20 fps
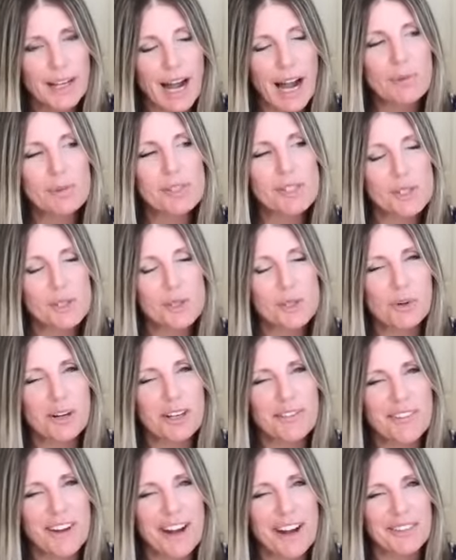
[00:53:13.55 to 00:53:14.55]
I was the
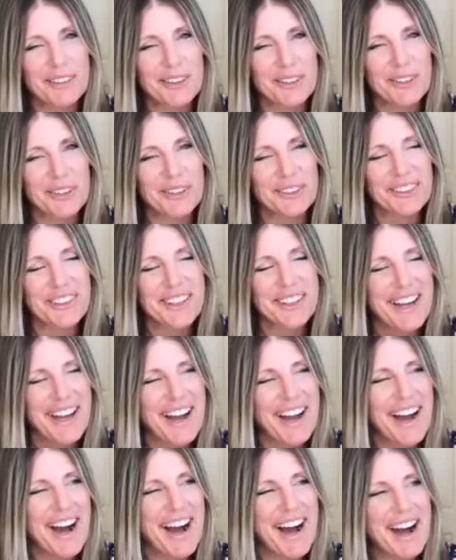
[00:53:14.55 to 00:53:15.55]
25-year-old.
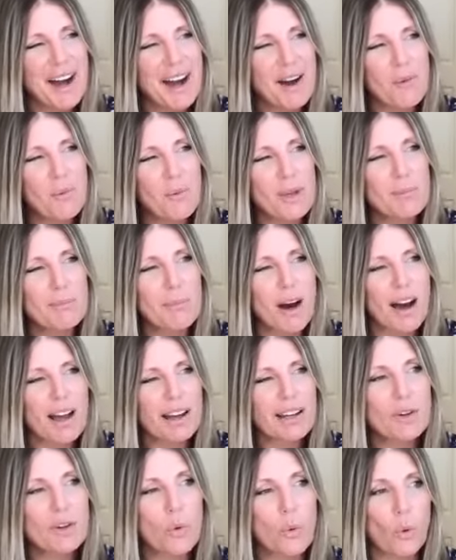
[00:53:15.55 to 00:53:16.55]
We bought
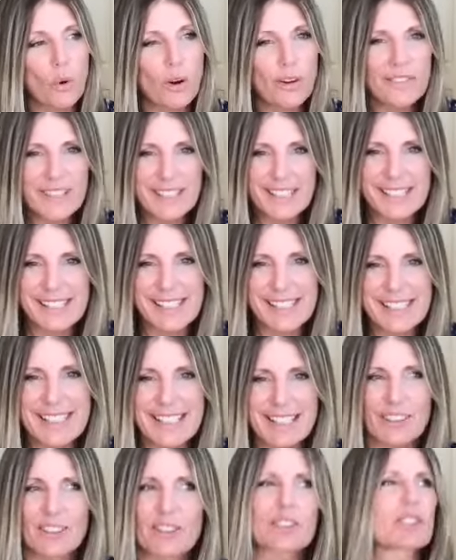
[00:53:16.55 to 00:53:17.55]
an Orvis
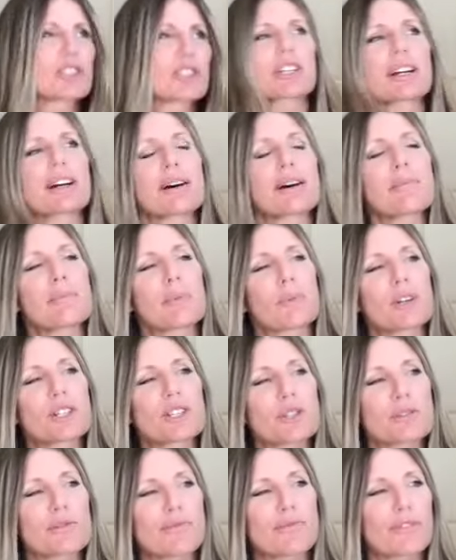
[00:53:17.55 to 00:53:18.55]
dealership,
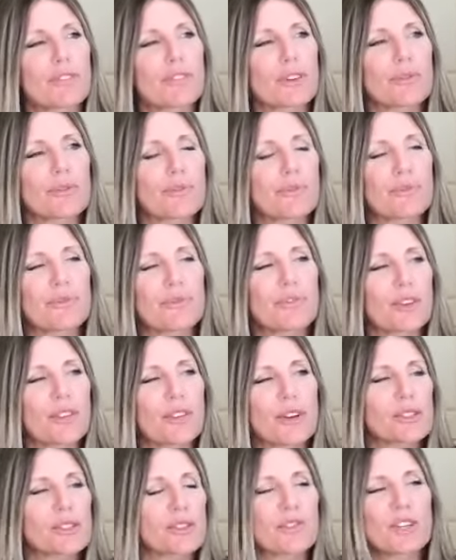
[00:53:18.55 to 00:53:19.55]
which for
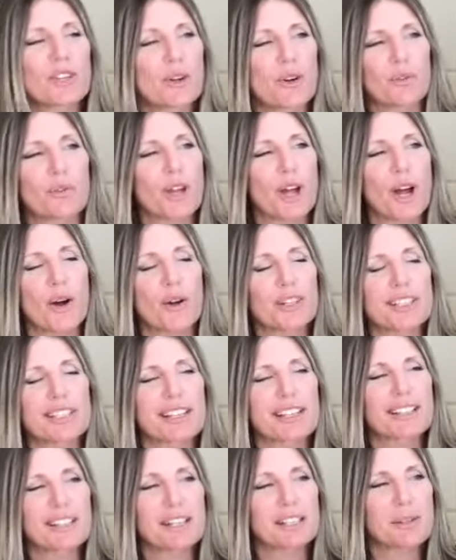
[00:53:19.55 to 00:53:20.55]
those of you who don't know,
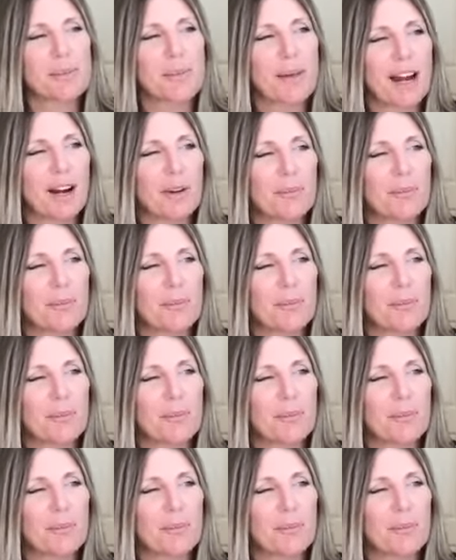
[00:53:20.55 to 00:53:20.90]
it doesn't matter,